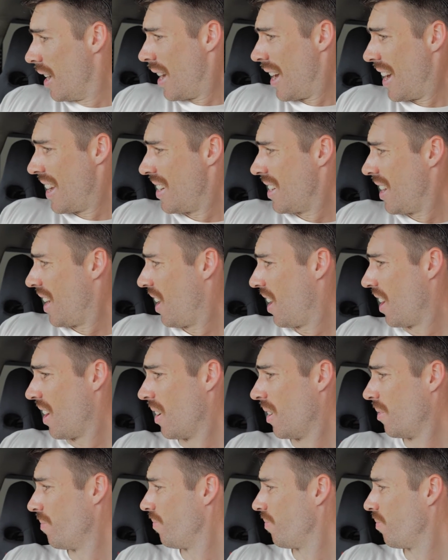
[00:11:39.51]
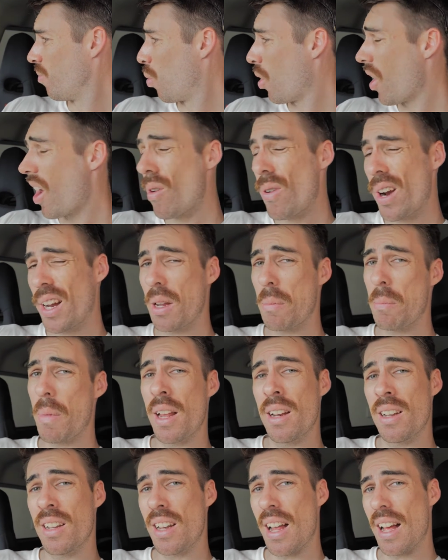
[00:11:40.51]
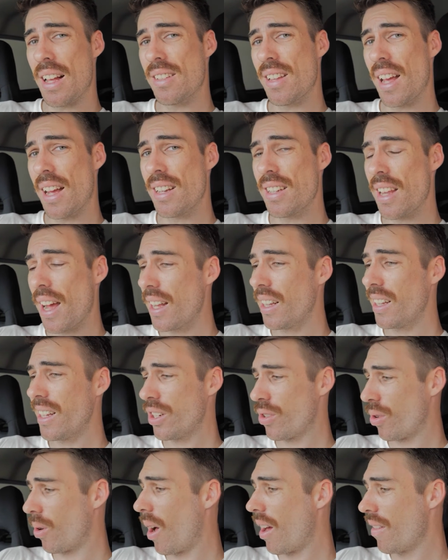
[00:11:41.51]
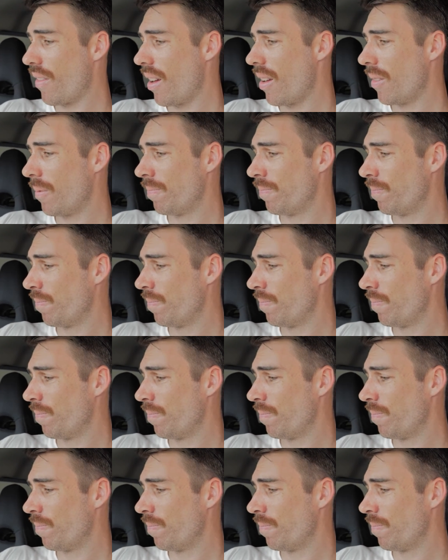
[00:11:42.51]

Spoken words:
And would I recommend it as a daily driver?